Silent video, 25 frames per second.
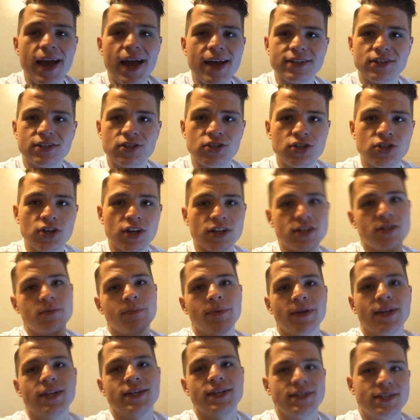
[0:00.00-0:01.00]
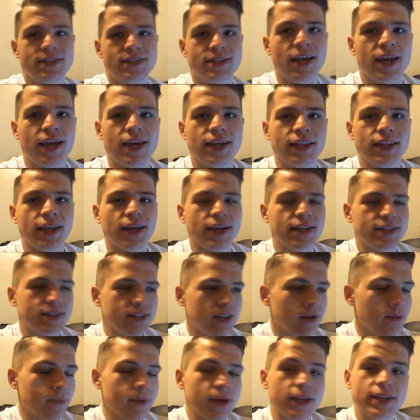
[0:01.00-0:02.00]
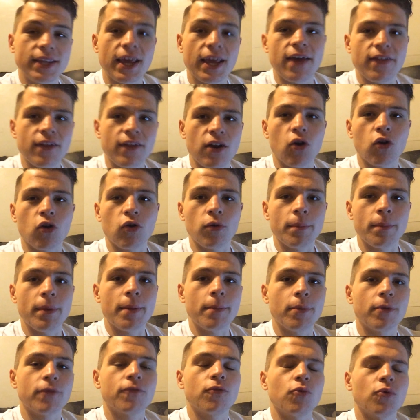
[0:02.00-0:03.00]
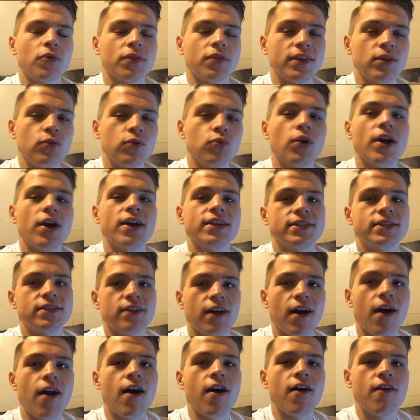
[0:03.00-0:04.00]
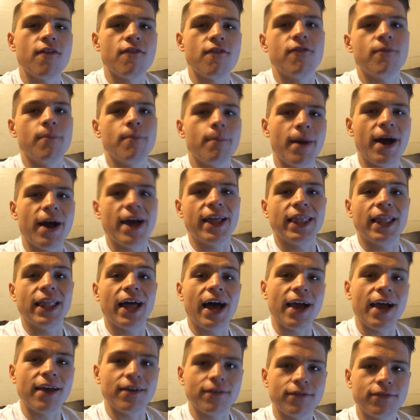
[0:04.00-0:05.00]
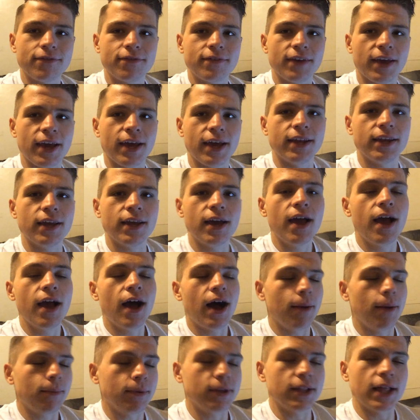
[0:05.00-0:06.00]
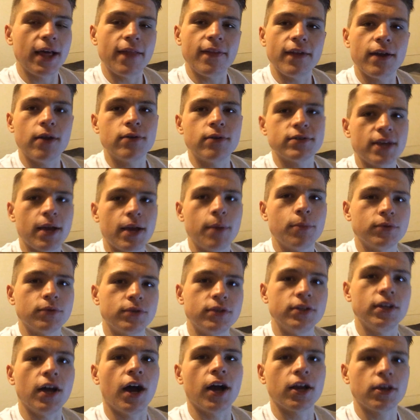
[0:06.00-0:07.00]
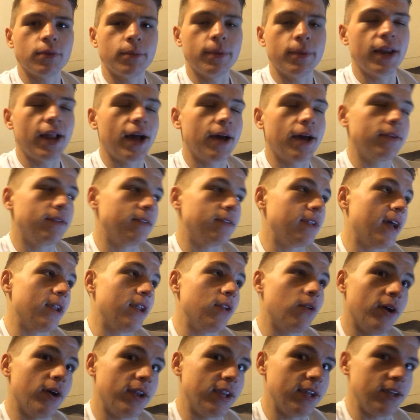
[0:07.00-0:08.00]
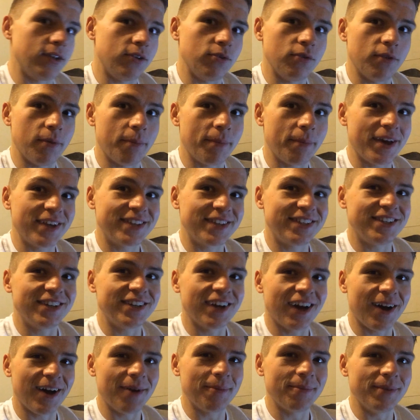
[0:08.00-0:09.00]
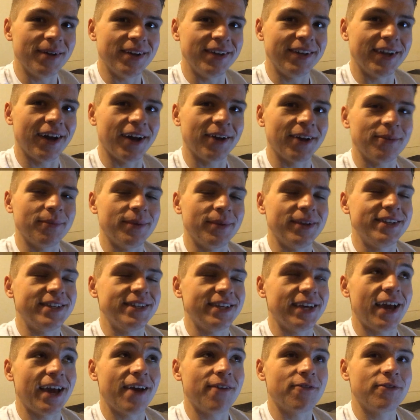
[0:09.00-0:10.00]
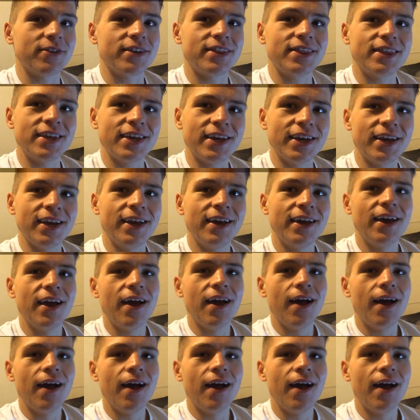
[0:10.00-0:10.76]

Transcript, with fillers: has just been insane. Like, it's gonna be a day that I'll remember for the rest of my life. And I'm glad that I was able to document it. I, I know I didn't do the best job documenting everything,